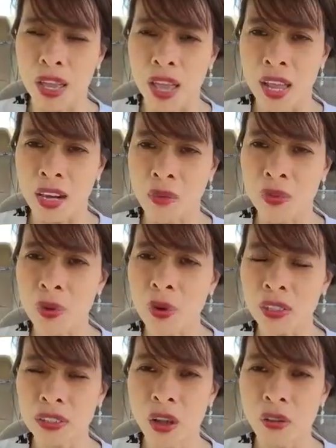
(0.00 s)
And if you
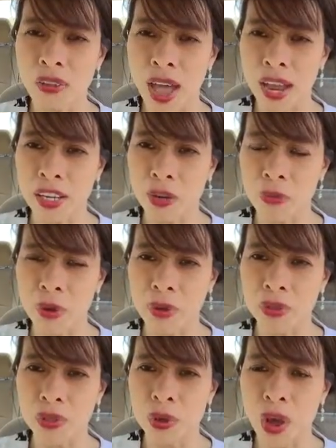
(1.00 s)
are so
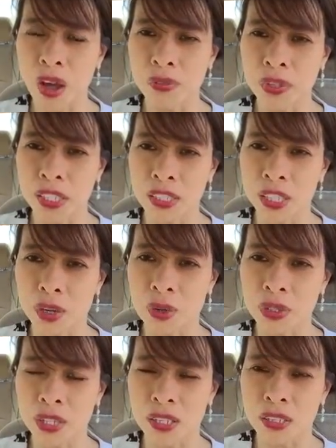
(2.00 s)
valuable to offer a
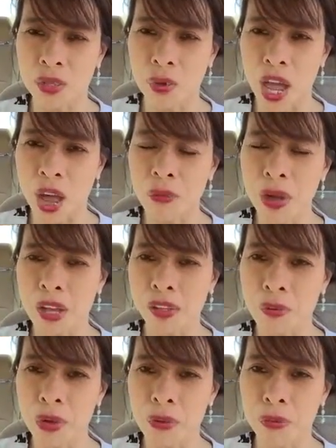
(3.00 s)
solution to help
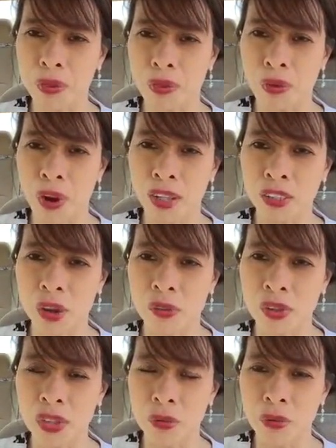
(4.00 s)
other people to cross
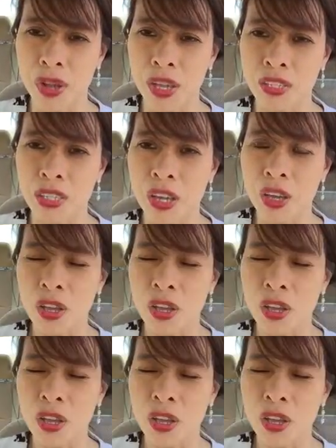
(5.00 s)
over the bridge,